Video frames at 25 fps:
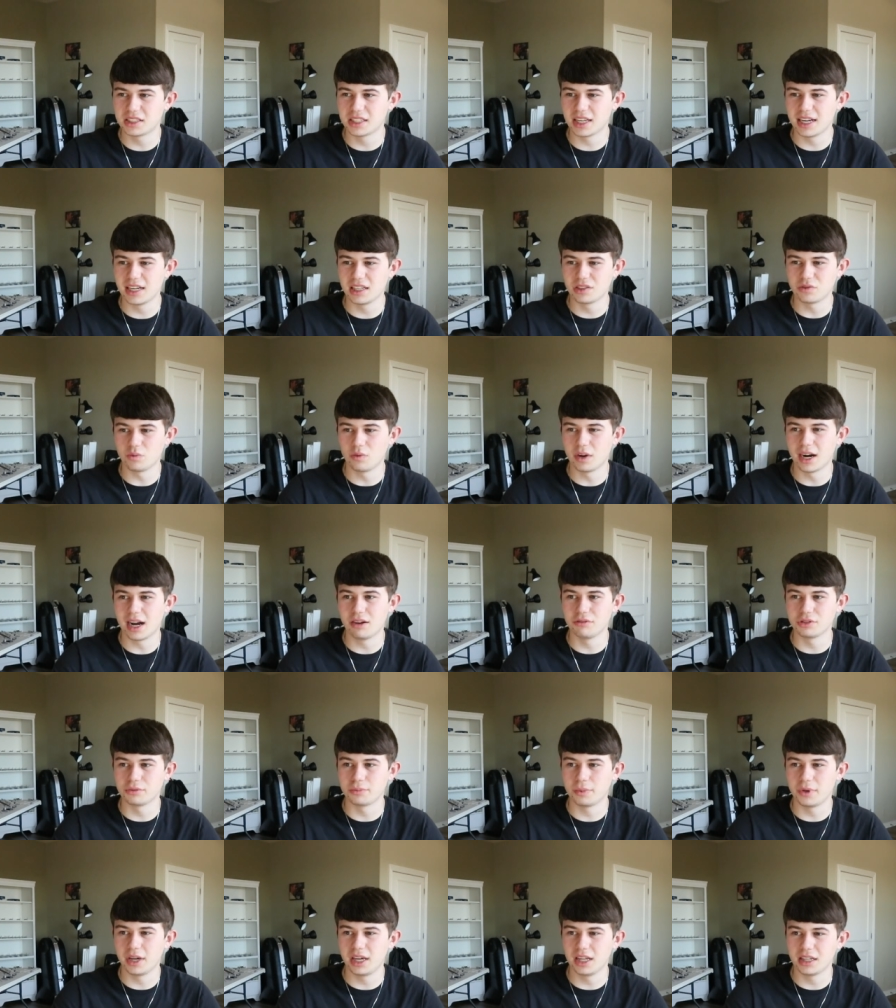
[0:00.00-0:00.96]
side as what I
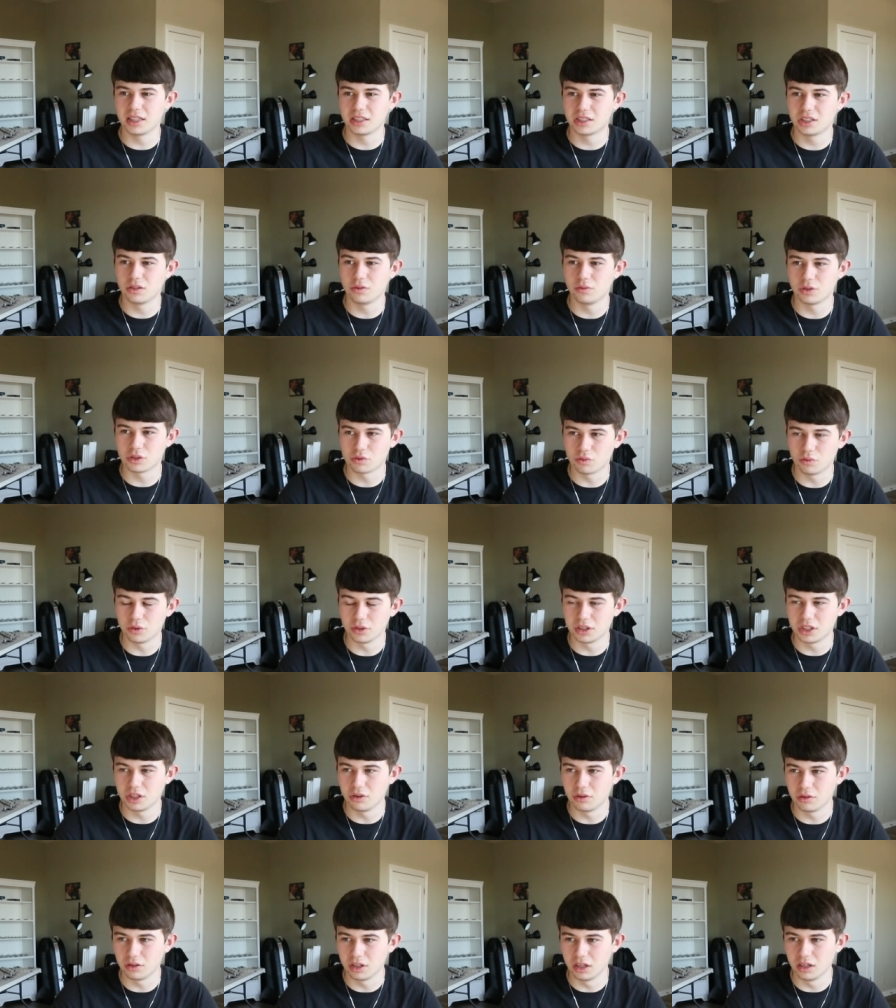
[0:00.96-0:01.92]
was planning to, which we'll
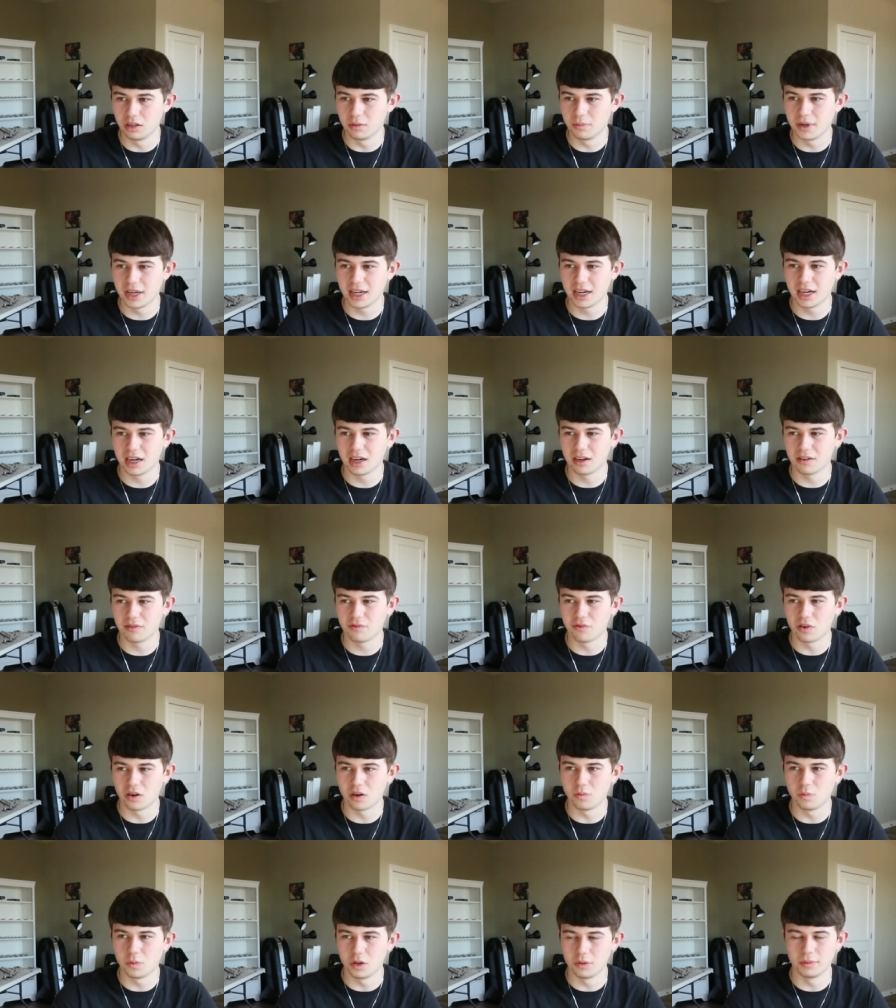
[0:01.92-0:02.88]
do a little bit here
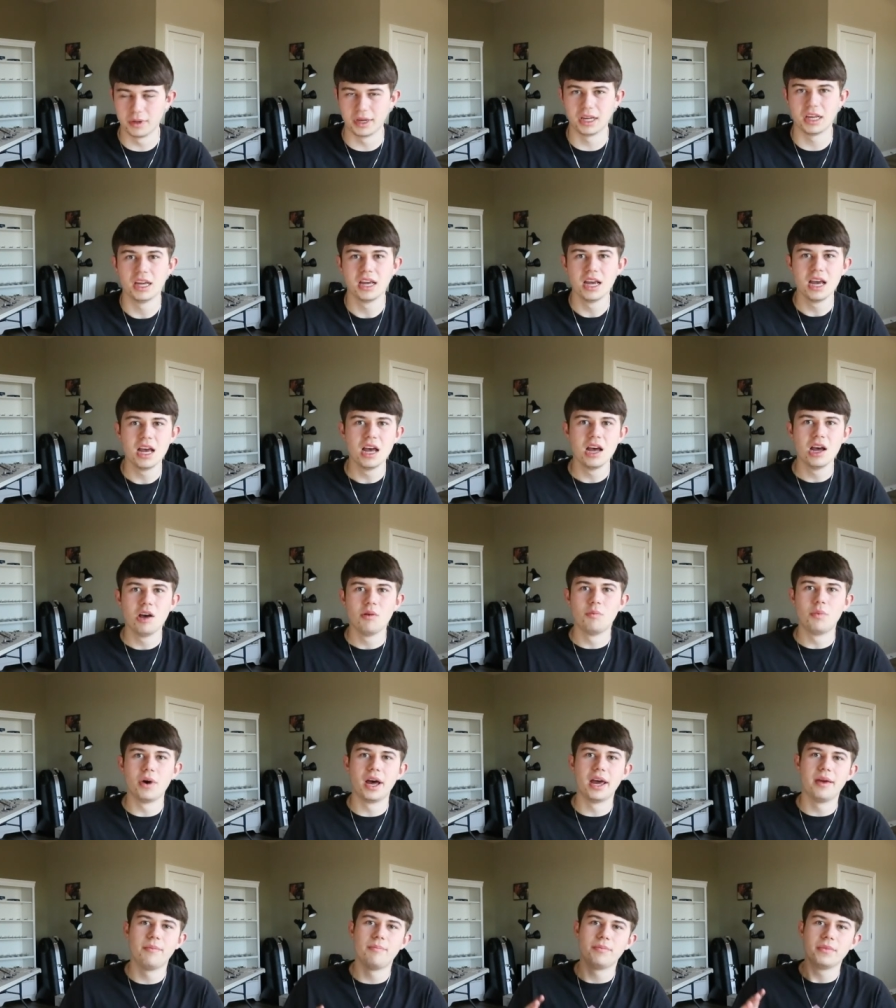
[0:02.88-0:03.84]
for a moment.
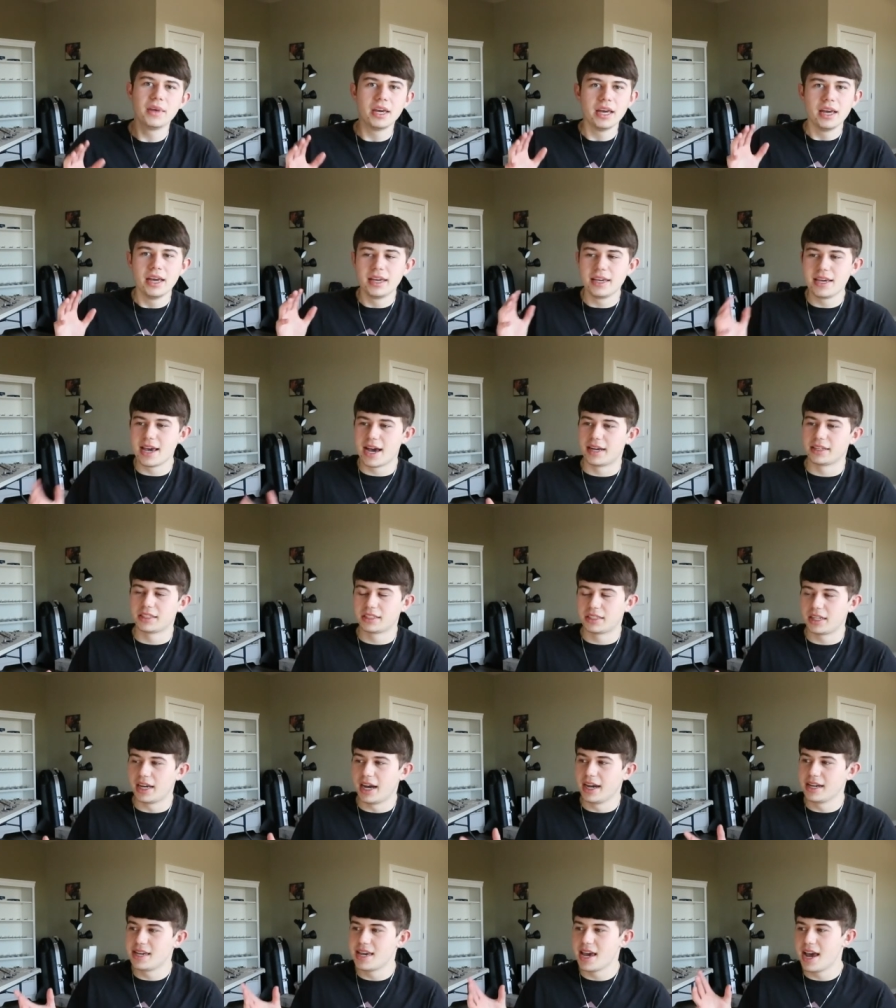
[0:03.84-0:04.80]
But yes,
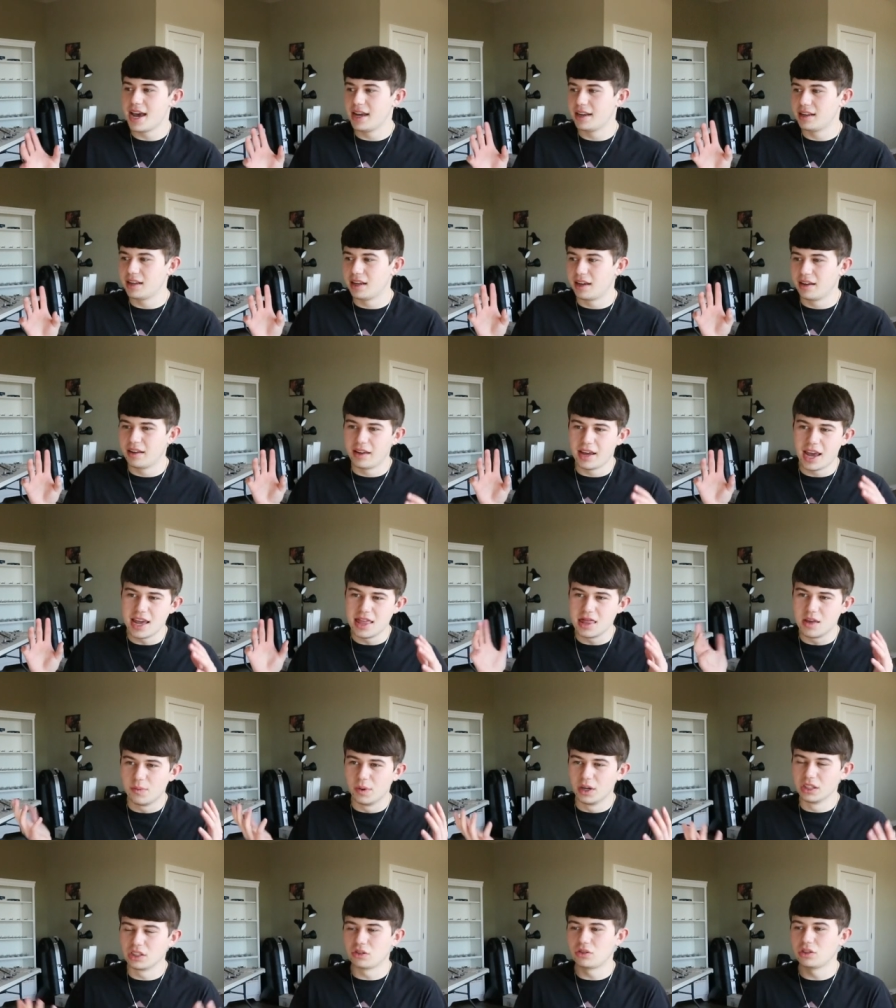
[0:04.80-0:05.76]
again, in
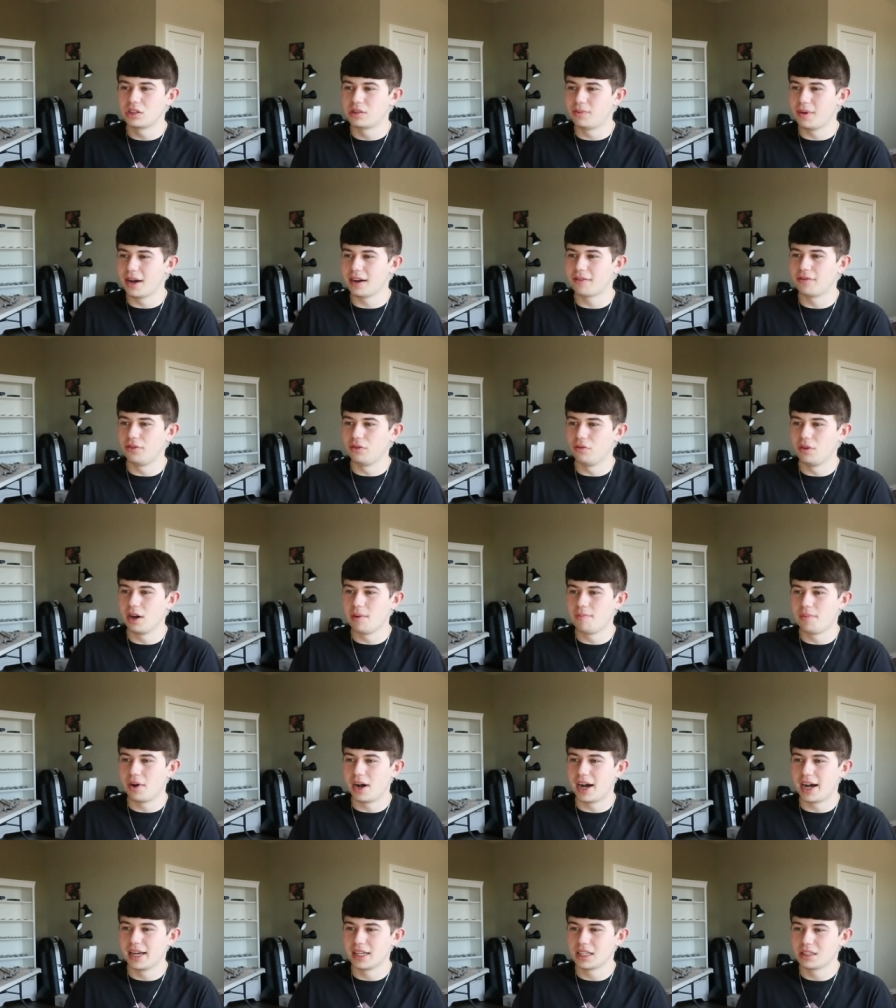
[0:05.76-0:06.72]
the most respectful way
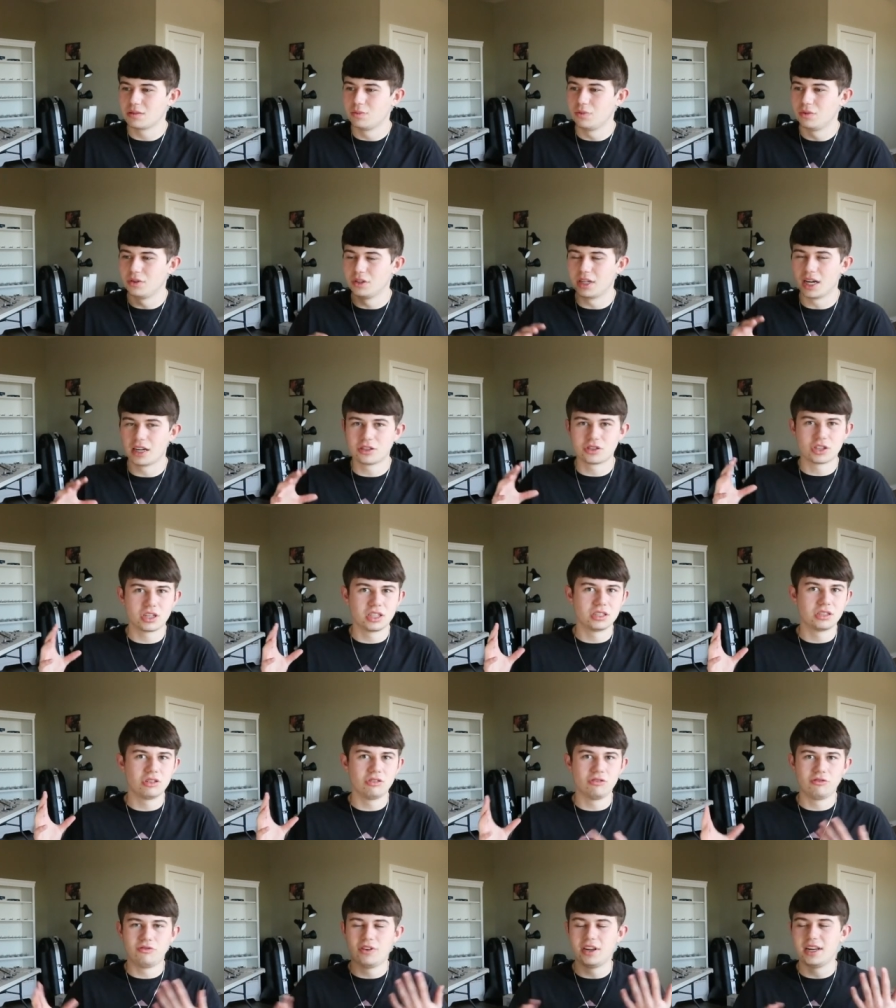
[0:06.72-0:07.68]
possible, not trying
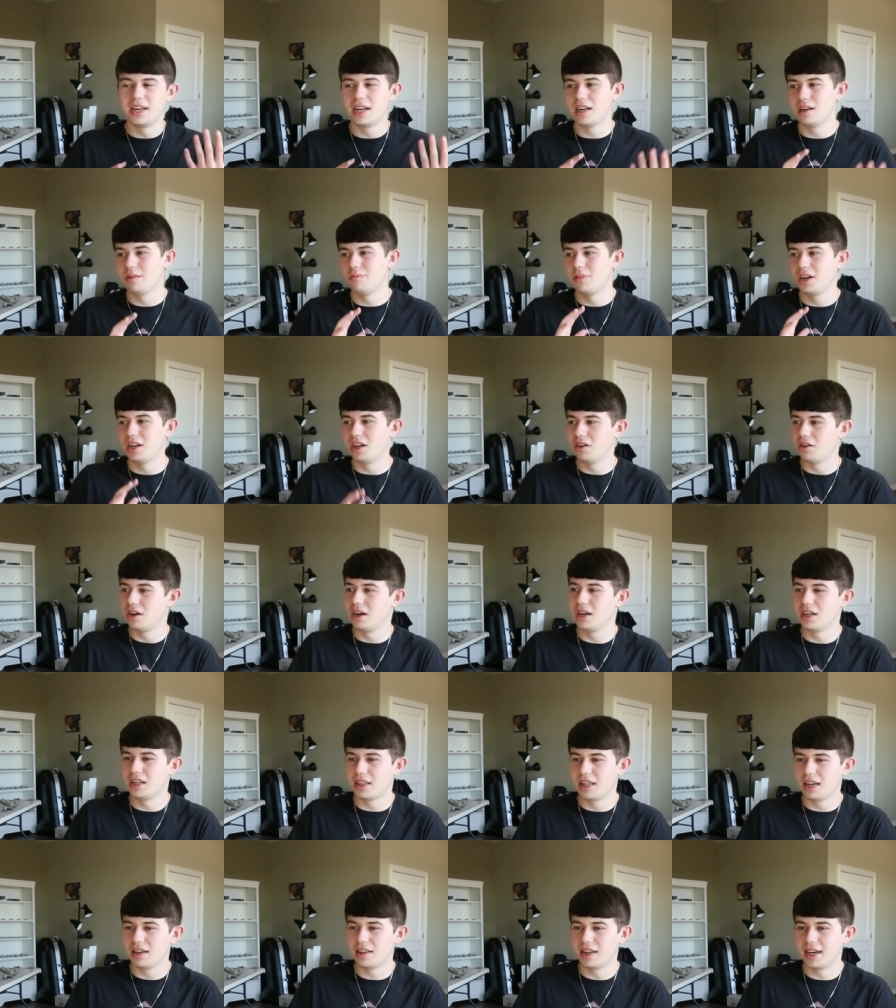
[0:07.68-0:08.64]
to offend anybody or
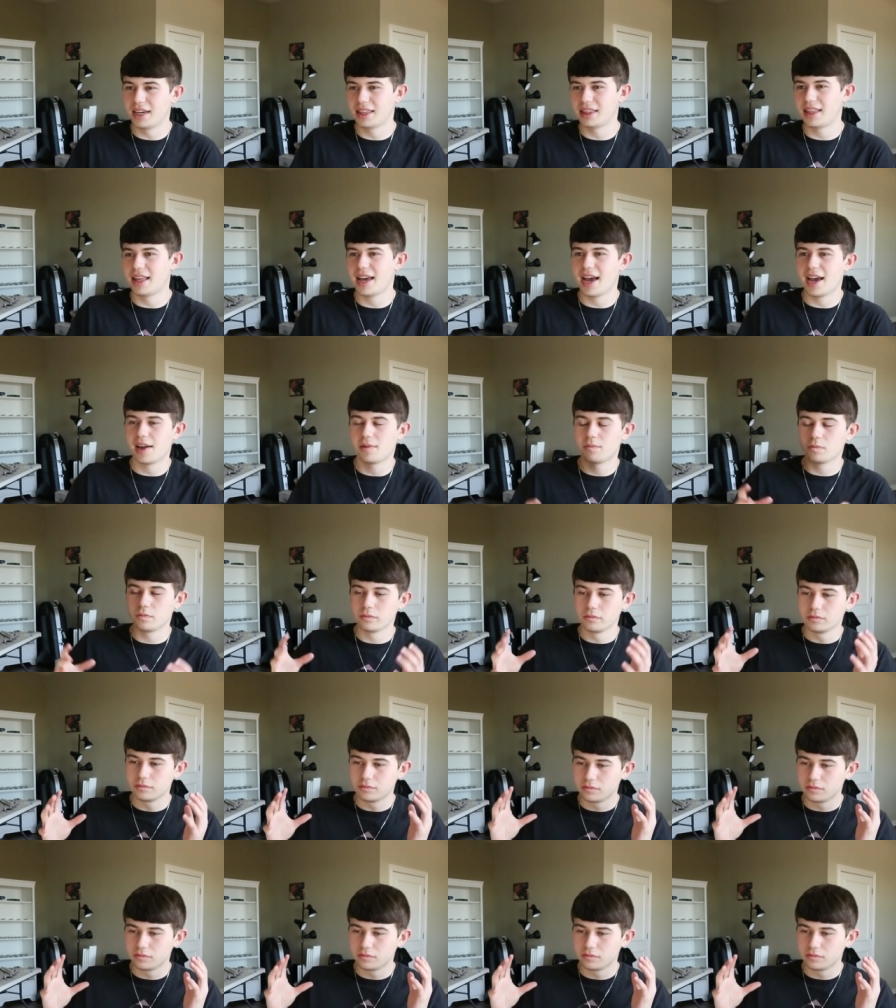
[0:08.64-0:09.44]
anything like that.